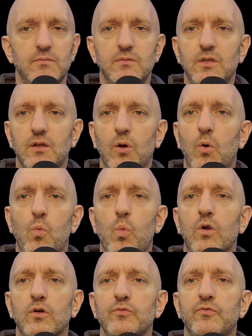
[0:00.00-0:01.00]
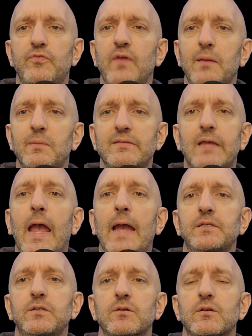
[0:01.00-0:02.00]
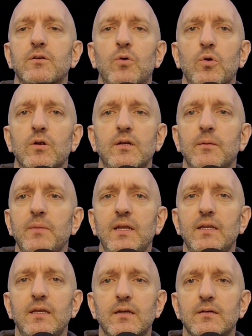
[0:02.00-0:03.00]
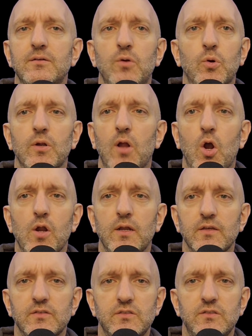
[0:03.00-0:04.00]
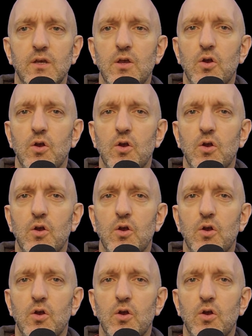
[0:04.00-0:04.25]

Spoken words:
world famous actor or a comedian or an artist,